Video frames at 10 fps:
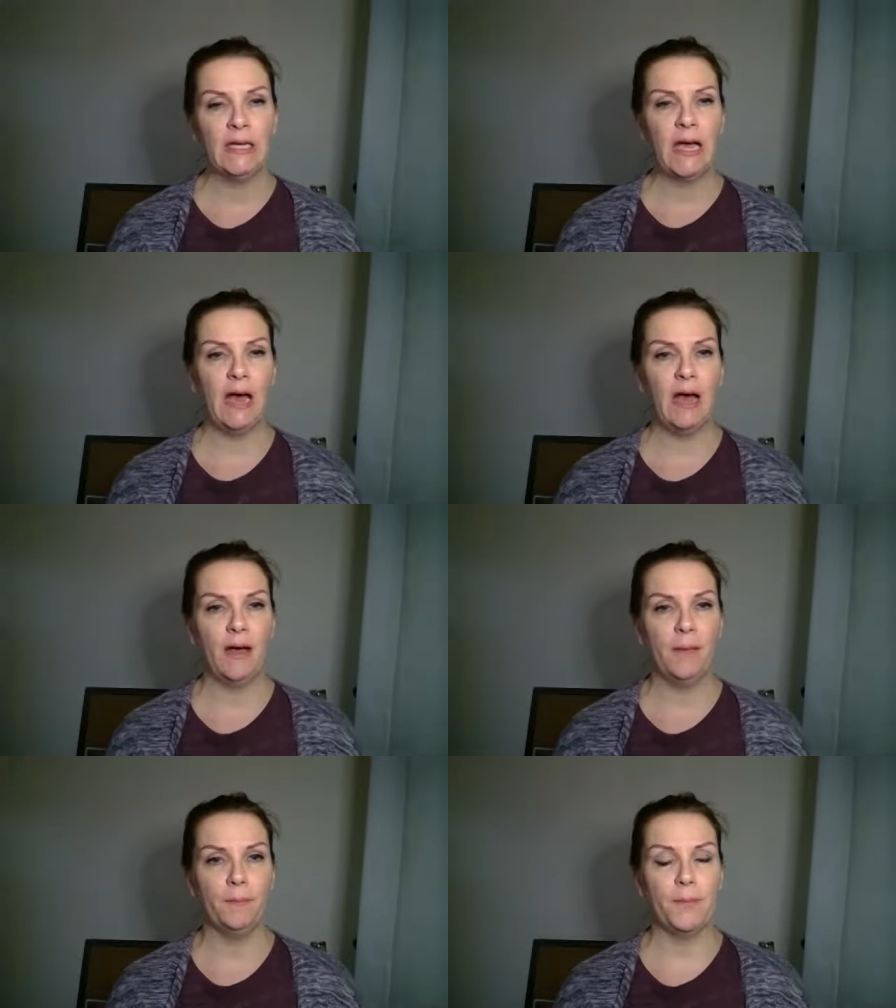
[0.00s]

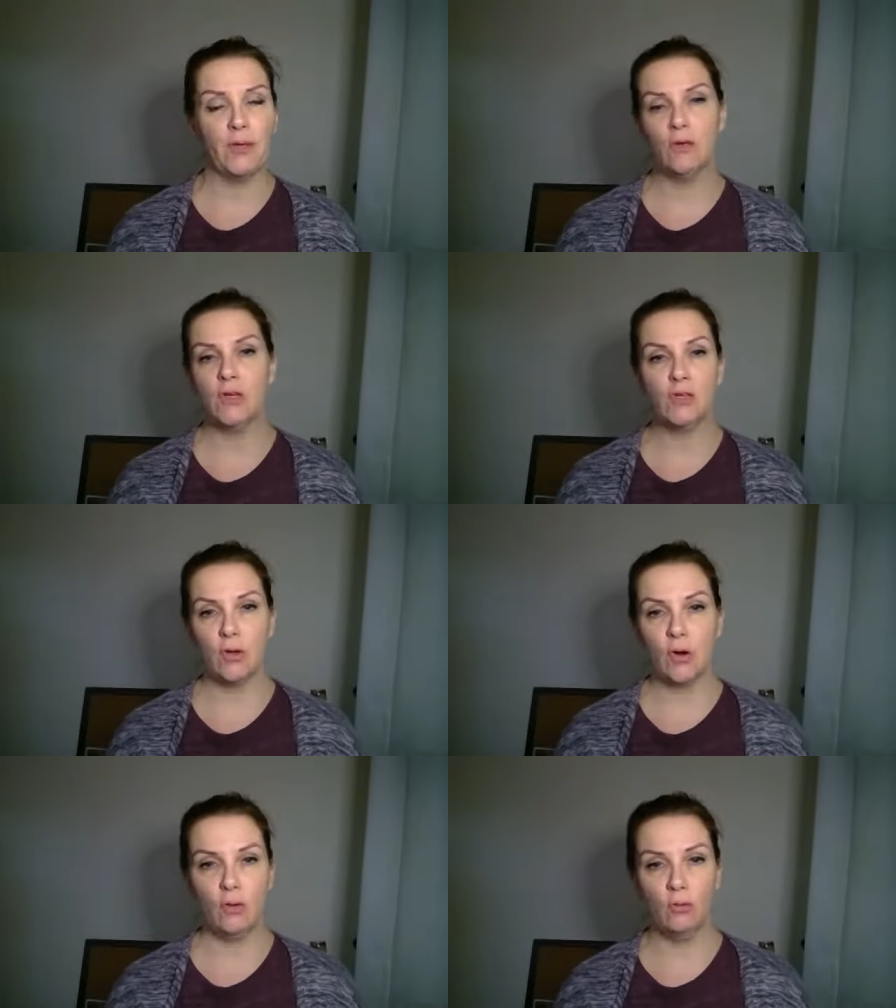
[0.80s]
but you can do
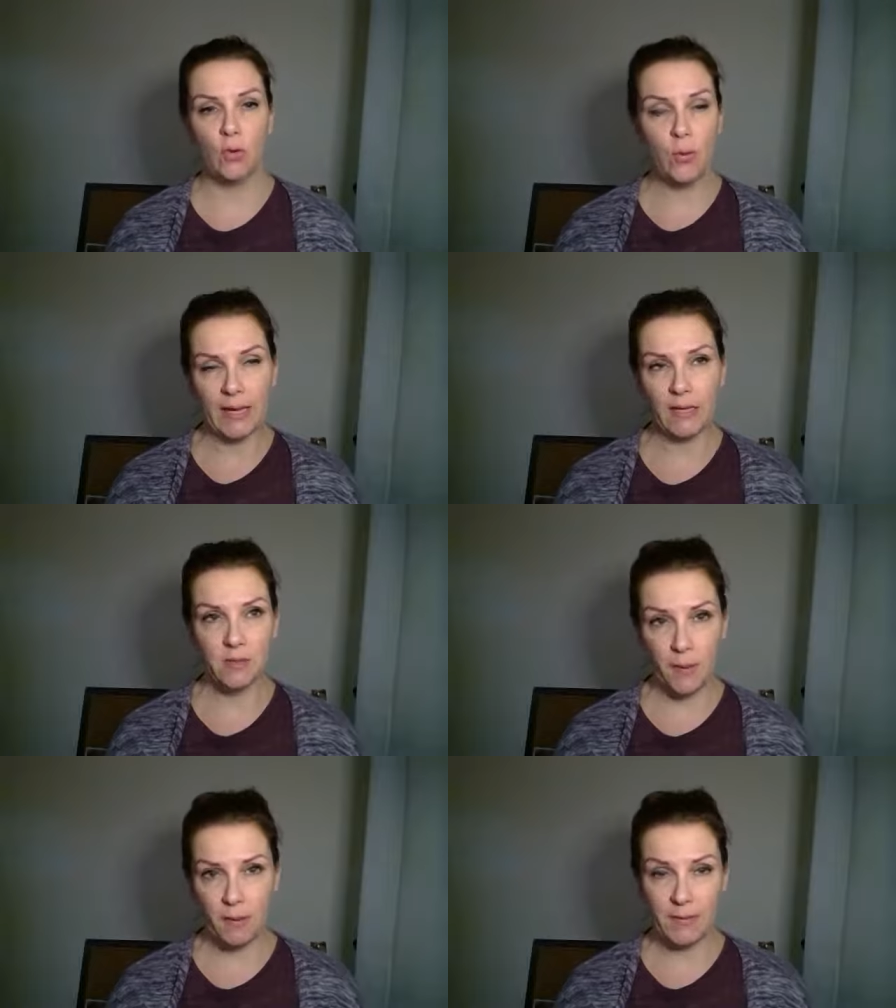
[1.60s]
your own quick
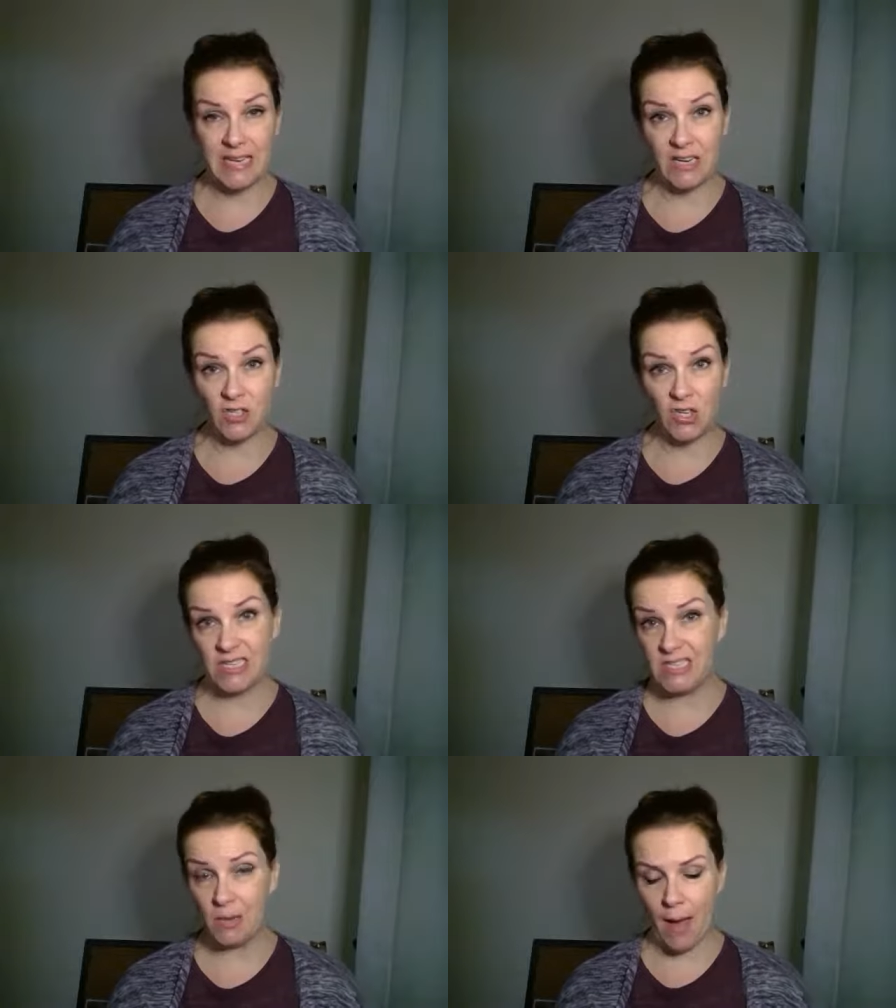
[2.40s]
experimentation
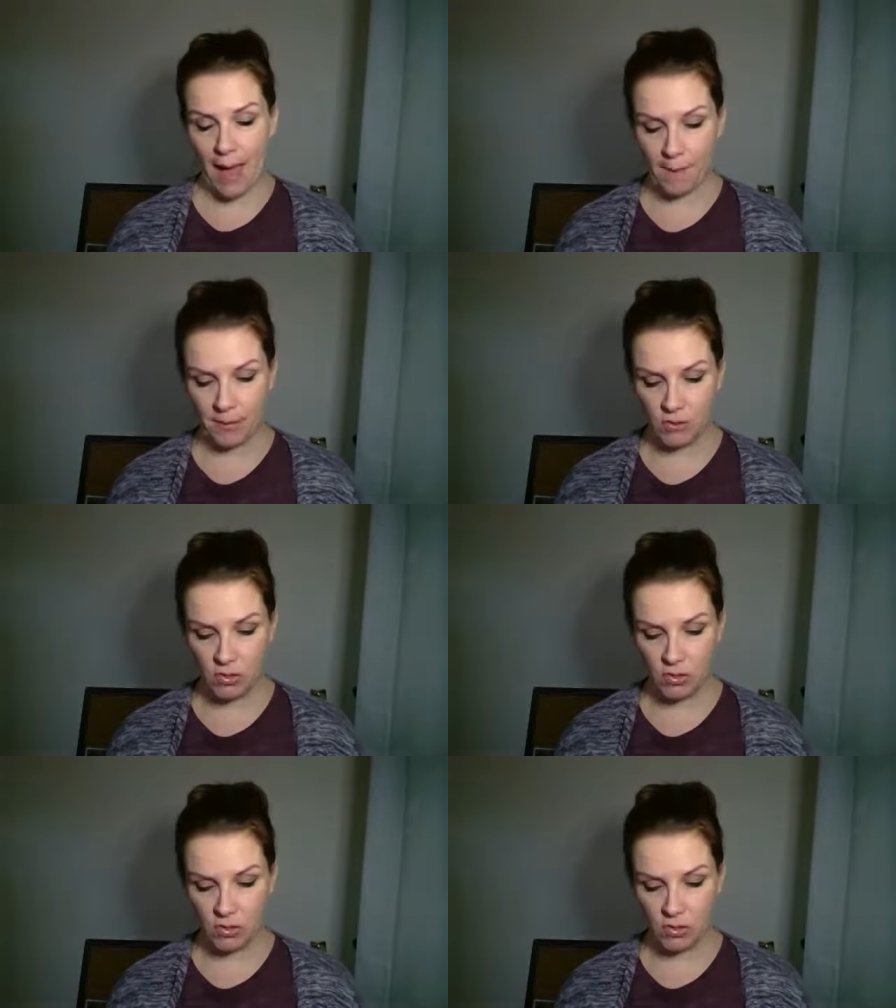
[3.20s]
and see what happens,